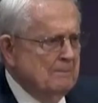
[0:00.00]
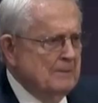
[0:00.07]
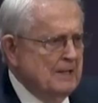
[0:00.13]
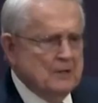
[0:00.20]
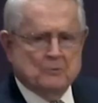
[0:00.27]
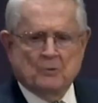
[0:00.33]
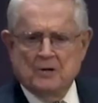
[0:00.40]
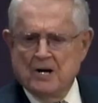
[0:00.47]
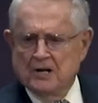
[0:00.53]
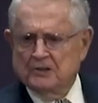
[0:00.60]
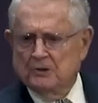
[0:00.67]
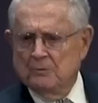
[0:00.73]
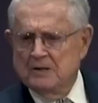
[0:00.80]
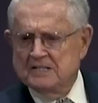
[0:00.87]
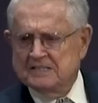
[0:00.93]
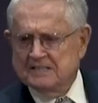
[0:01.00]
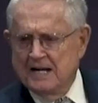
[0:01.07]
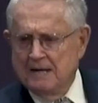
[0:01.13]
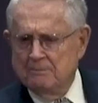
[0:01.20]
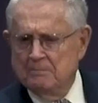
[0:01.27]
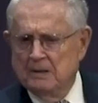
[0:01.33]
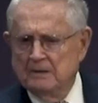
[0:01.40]
introductory
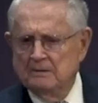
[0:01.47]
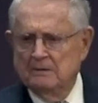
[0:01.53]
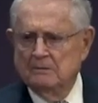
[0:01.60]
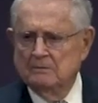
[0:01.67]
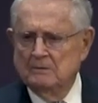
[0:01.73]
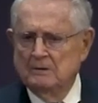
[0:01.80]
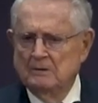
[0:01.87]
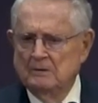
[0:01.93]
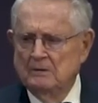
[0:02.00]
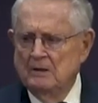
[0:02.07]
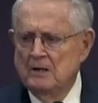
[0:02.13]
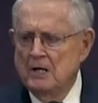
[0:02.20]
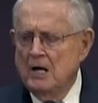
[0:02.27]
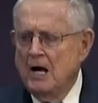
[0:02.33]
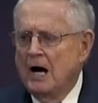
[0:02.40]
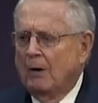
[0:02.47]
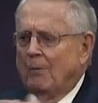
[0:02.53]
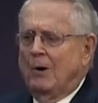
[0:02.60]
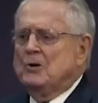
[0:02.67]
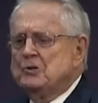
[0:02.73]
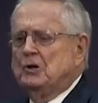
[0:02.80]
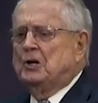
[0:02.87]
statement. I
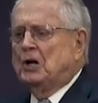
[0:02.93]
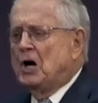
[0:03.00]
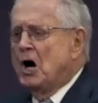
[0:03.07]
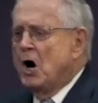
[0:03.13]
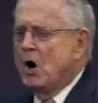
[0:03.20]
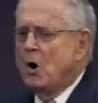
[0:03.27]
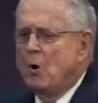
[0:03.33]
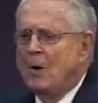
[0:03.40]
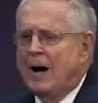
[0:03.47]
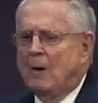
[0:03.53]
want you to go.